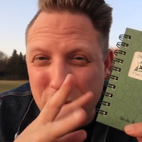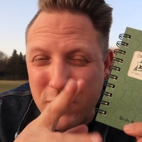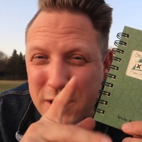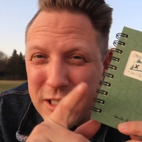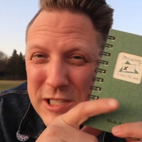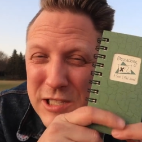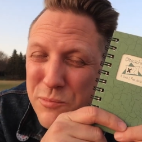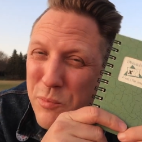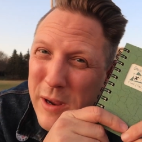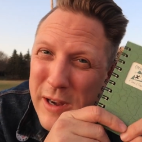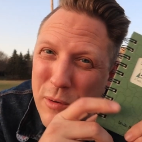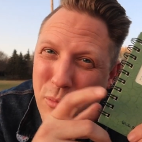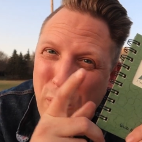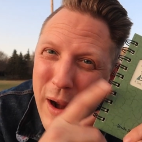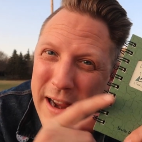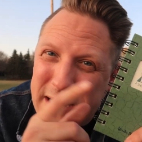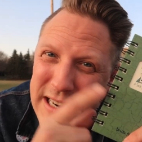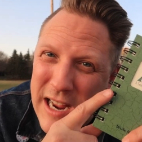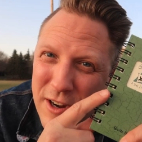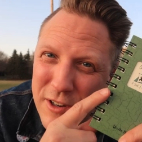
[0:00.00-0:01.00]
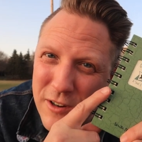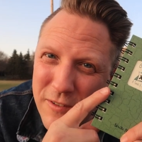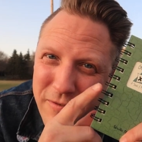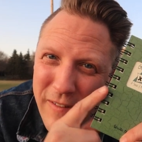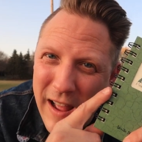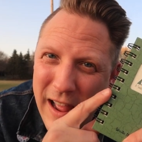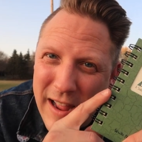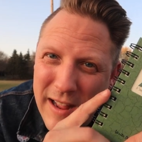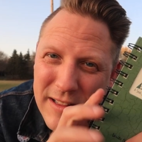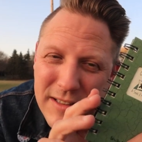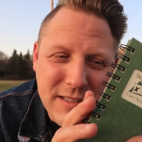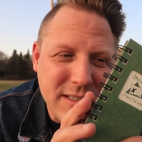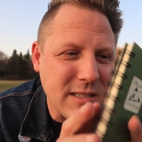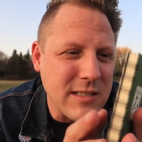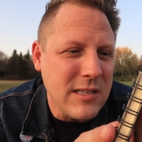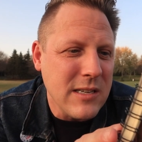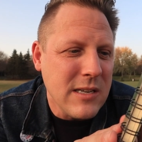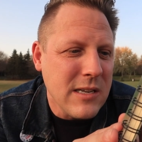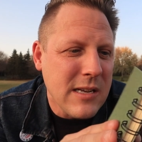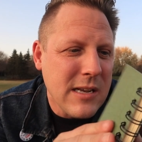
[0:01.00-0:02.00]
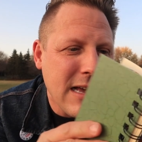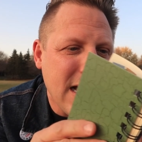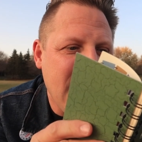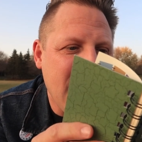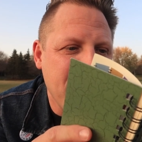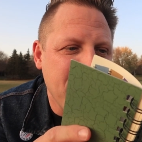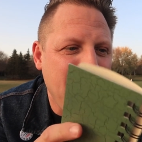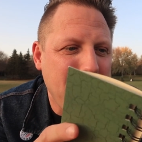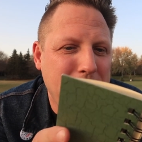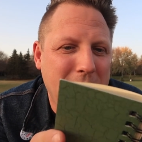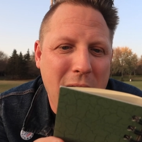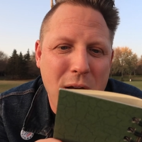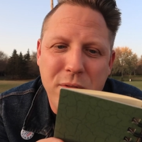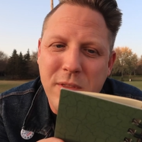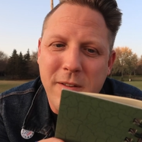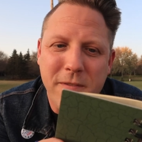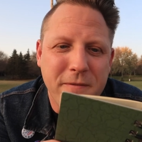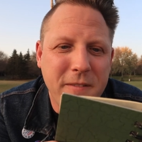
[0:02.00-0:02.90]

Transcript: it. This is a way to write down your finds, uh, maybe out in the